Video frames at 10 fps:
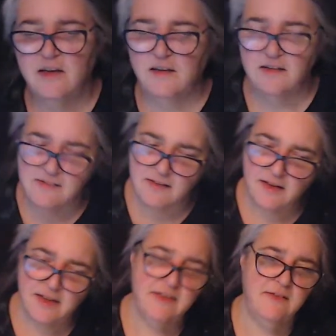
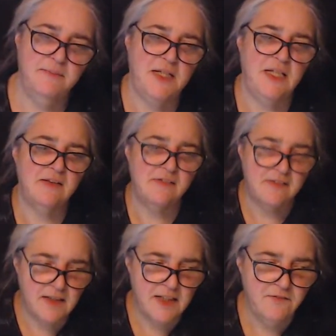designed to be a
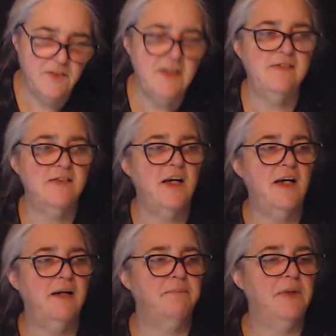sleeveless
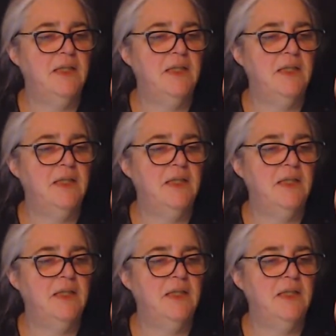top,